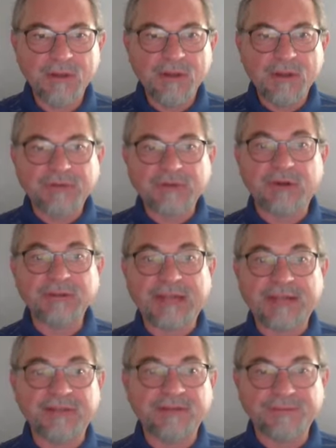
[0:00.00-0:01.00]
So
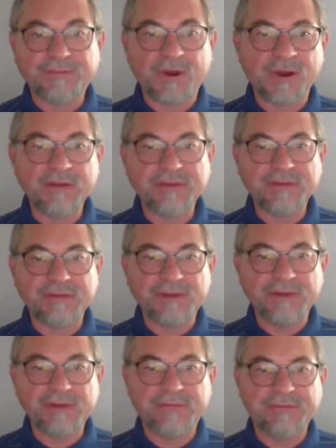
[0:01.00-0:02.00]
that defines
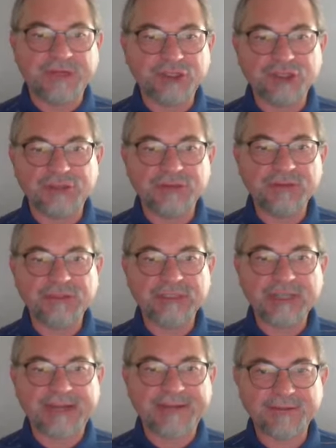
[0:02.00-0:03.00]
an eviction
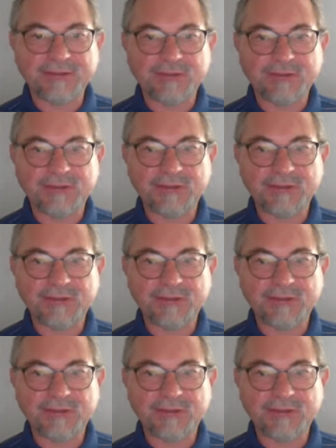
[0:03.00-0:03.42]
schedule.